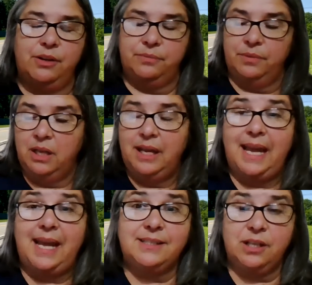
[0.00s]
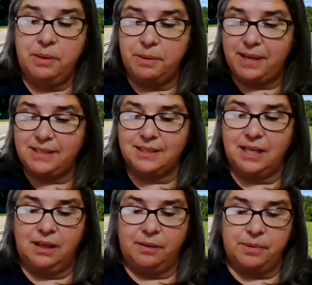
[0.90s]
know. It's gonna be a mess.
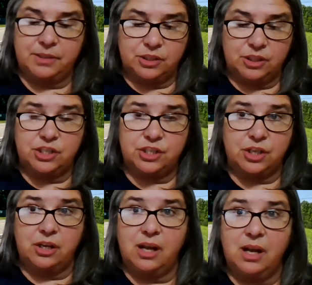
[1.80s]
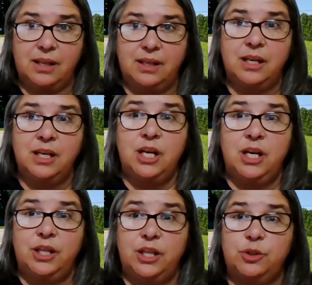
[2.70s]
It's gonna start on
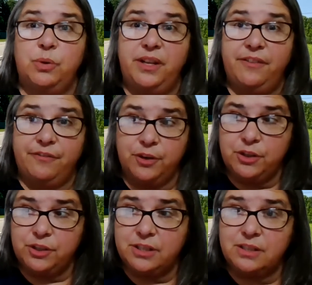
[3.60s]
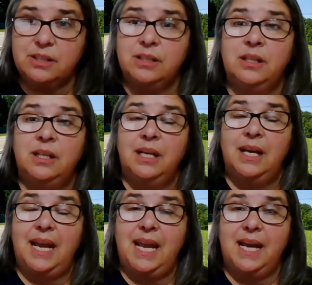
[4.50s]
the 21st,
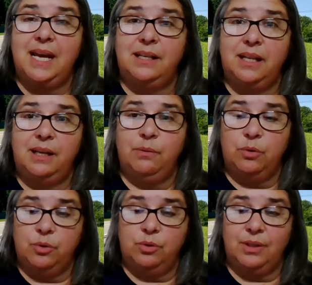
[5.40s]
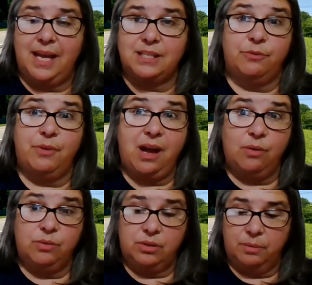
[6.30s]
and it will last
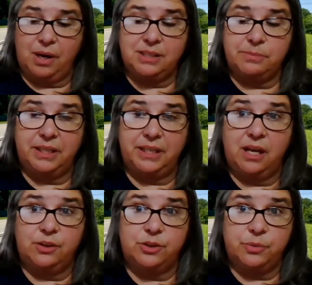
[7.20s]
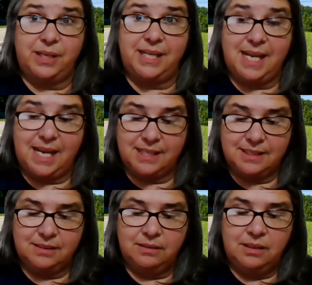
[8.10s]
around approximately 120
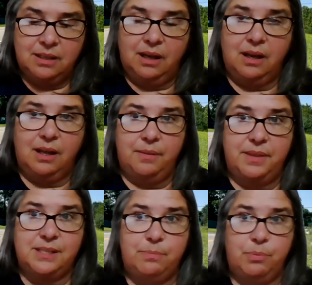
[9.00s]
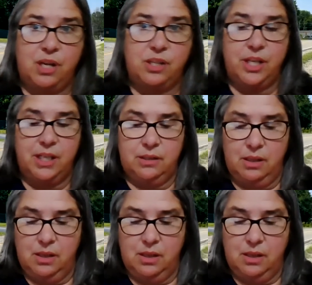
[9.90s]
days. This project